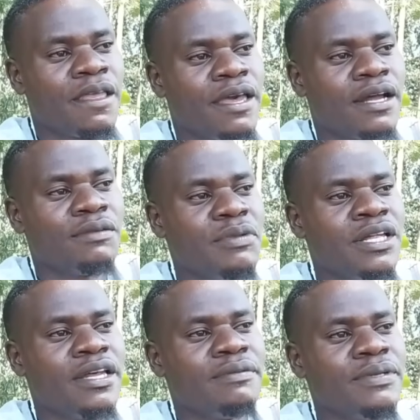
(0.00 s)
And me,
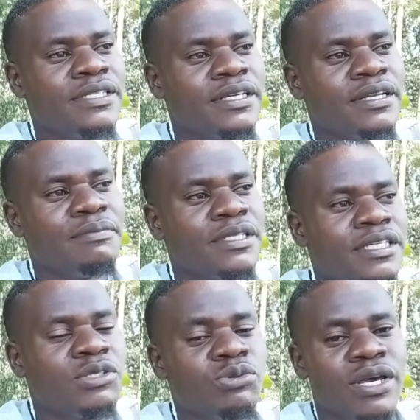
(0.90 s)
let me send a
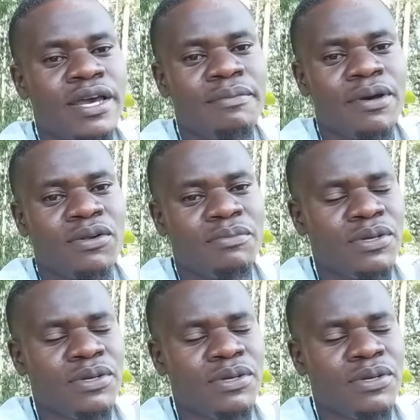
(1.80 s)
message to Iammarwa